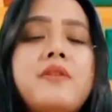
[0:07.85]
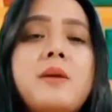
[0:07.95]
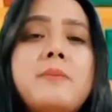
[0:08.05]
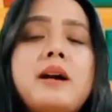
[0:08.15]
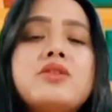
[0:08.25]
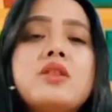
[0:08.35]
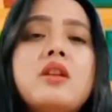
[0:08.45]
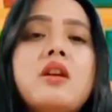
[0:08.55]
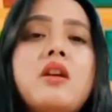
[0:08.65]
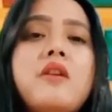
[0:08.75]
from
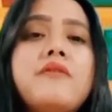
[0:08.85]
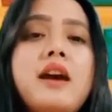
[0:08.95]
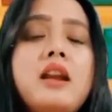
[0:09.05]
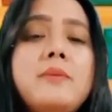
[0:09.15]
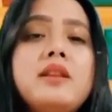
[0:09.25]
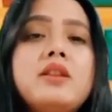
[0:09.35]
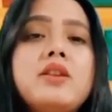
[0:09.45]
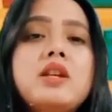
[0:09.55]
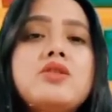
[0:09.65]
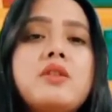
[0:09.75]
Bachelor of
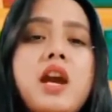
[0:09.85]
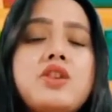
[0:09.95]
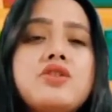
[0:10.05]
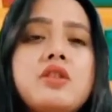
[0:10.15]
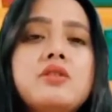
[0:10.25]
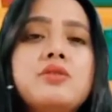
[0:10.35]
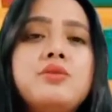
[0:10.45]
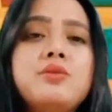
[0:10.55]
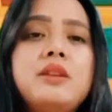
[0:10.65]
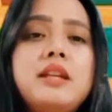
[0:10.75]
Elementary Education
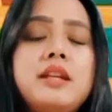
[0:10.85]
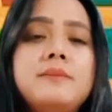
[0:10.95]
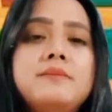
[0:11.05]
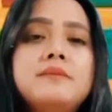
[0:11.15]
2D.